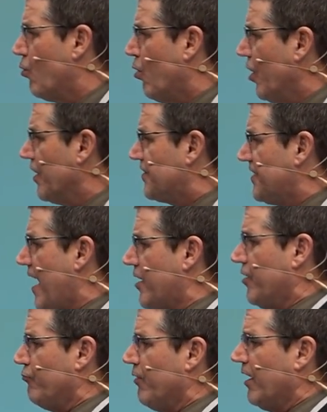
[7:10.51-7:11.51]
works out
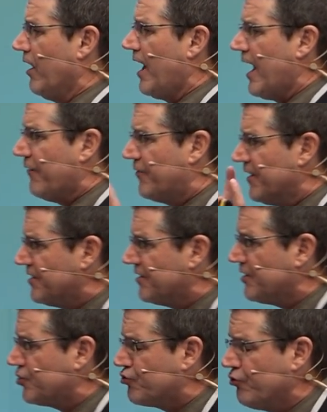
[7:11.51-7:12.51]
in real life. This is
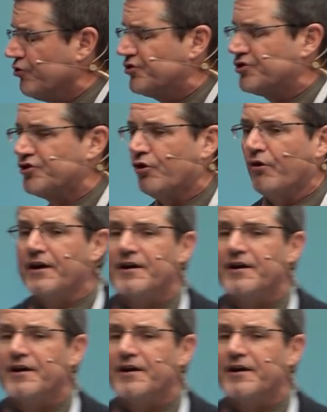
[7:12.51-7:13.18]
a true story. A